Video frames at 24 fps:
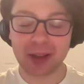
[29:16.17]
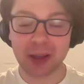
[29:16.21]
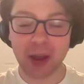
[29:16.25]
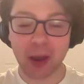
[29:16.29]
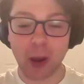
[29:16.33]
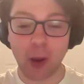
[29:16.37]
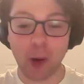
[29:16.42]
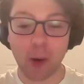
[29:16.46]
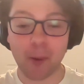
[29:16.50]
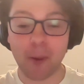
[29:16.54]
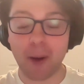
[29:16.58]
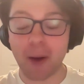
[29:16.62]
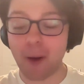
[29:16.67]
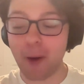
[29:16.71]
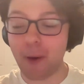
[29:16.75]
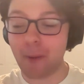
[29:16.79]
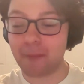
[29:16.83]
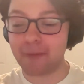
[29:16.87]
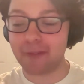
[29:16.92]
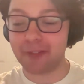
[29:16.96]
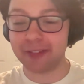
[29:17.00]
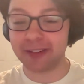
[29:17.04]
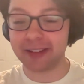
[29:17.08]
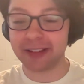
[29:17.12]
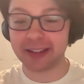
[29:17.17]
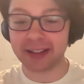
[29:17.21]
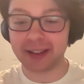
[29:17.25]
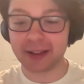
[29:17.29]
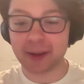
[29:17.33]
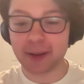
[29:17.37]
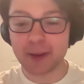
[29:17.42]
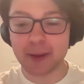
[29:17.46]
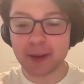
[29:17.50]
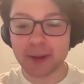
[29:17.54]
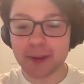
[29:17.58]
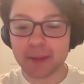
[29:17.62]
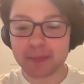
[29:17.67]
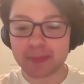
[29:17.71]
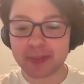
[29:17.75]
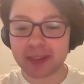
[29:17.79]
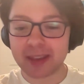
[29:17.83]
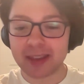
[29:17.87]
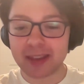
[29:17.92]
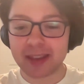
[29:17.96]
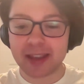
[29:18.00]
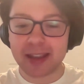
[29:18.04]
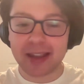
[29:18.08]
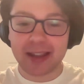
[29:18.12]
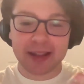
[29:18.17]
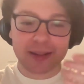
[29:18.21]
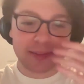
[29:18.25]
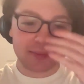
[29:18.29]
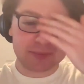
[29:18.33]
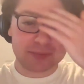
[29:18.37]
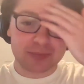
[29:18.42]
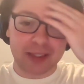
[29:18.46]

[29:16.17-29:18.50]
I mean, you could shout out other ones.